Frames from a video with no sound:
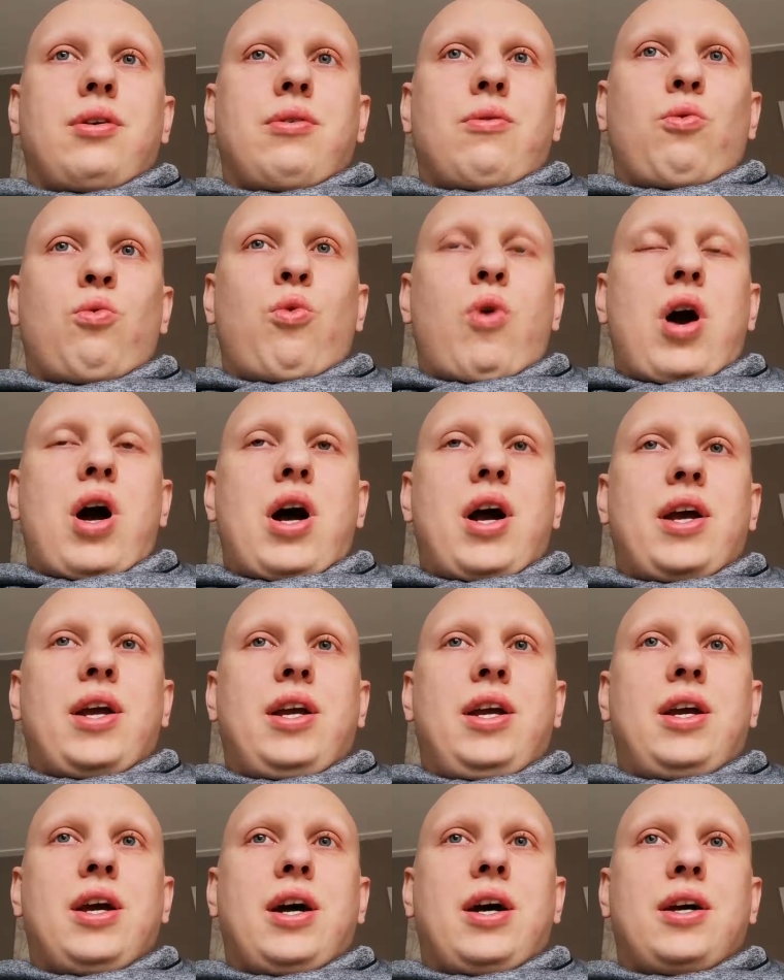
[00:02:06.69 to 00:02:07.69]
why
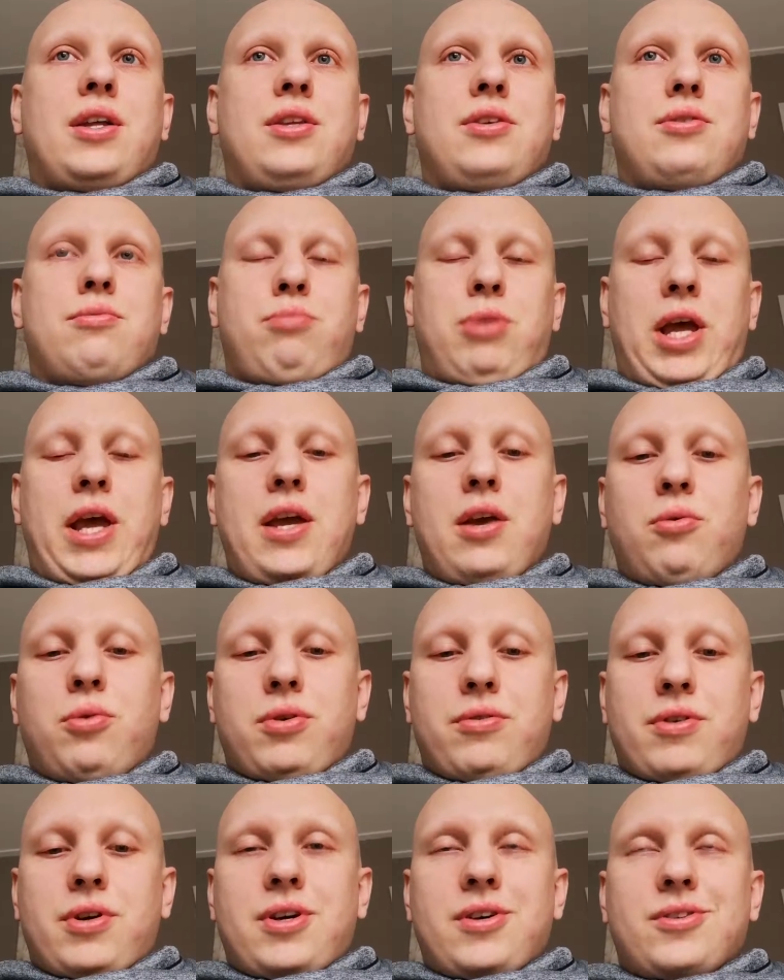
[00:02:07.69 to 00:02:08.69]
God is playing
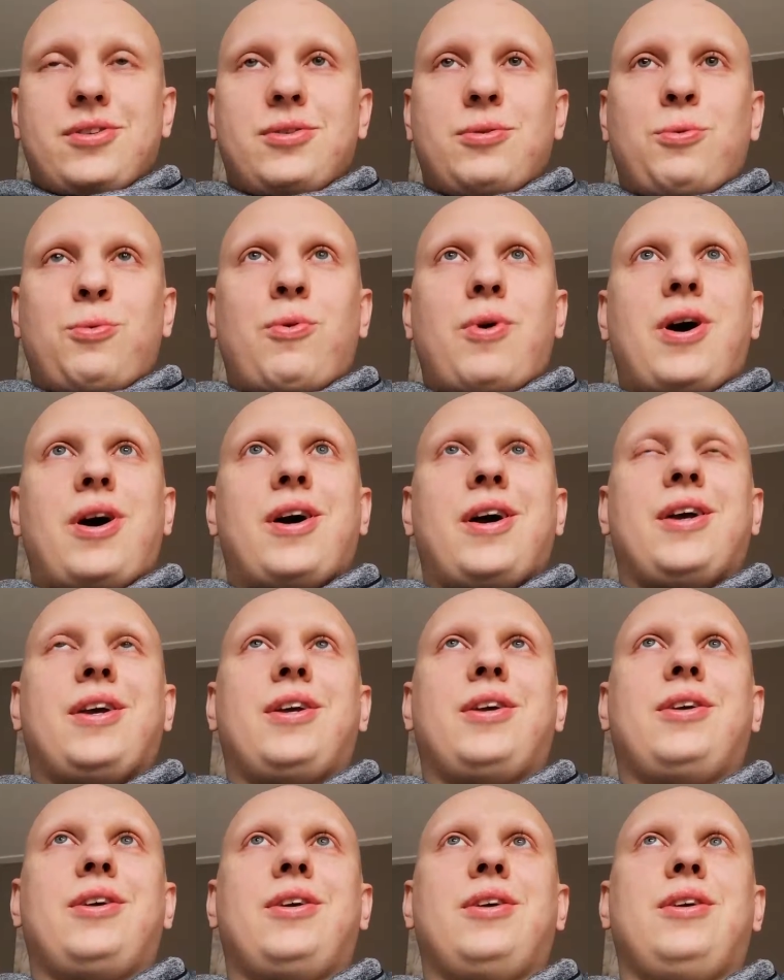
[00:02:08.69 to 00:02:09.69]
with us? Why
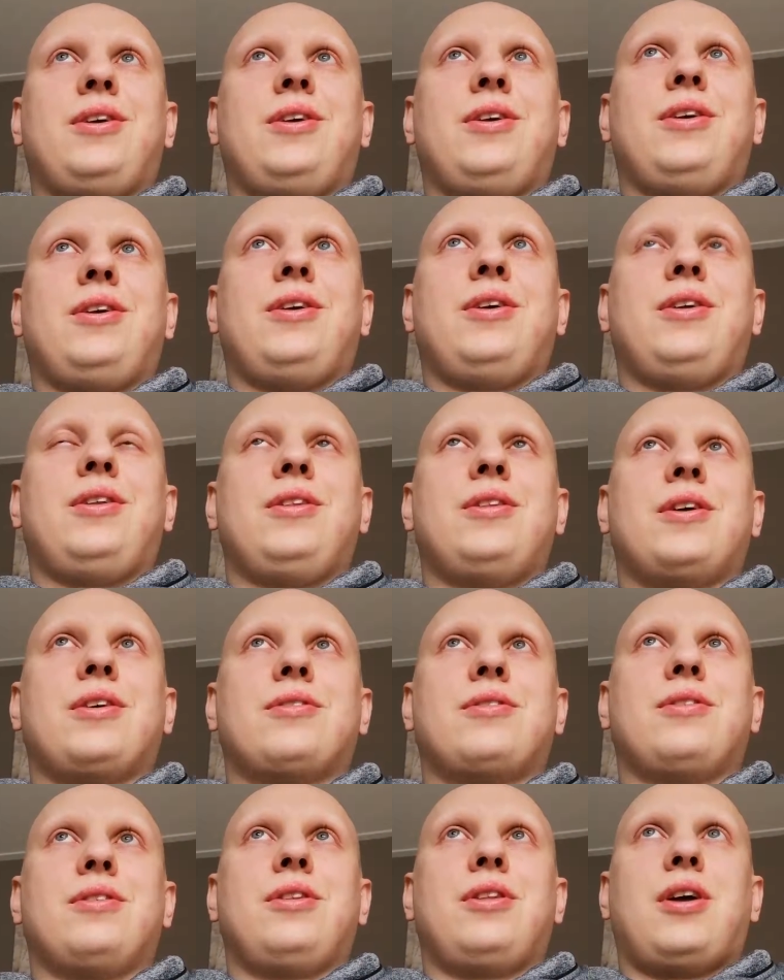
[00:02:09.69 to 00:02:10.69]
he
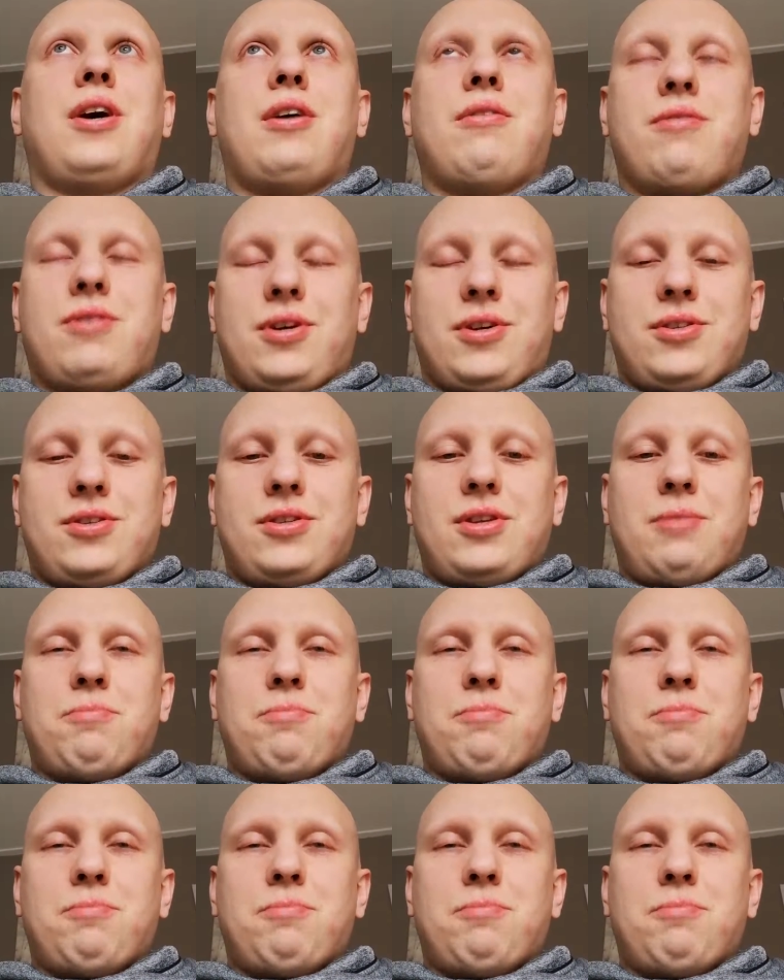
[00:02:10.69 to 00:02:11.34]
doesn't love us?